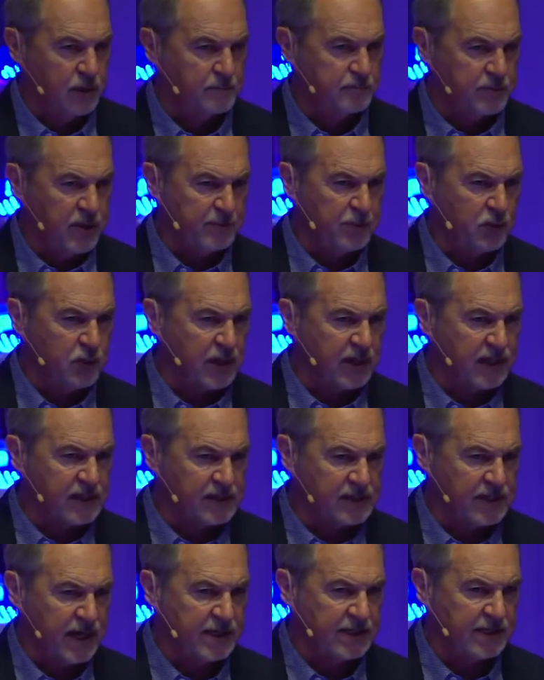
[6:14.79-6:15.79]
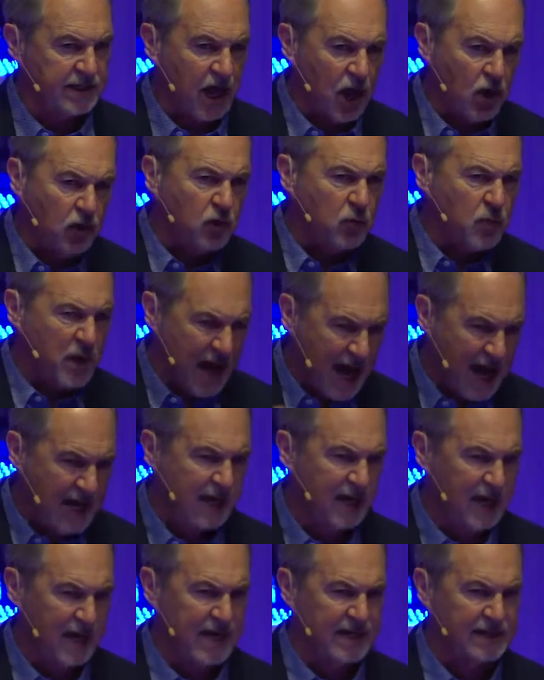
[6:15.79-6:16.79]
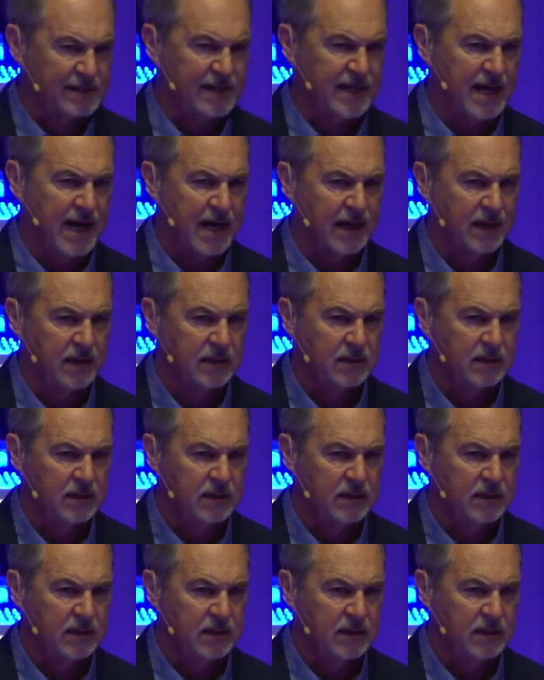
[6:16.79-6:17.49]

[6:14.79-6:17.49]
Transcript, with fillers: people get excited, how do we analyze that?